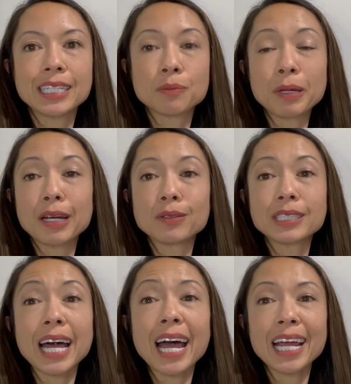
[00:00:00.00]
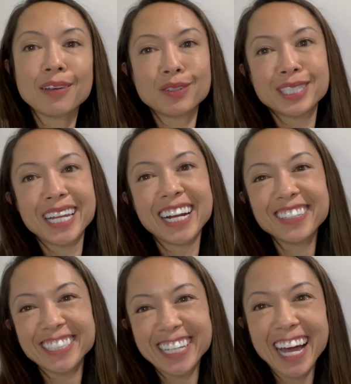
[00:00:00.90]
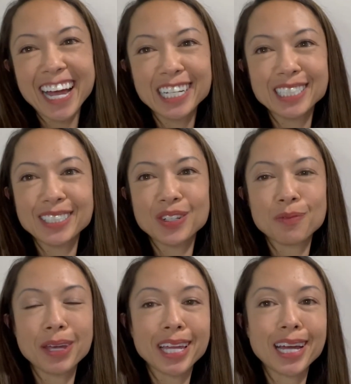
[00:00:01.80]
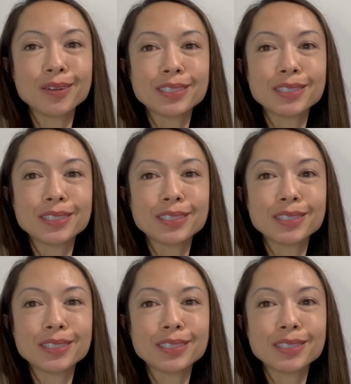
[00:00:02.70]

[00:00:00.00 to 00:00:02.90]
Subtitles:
It's been outside. I've used it outside to sort of make an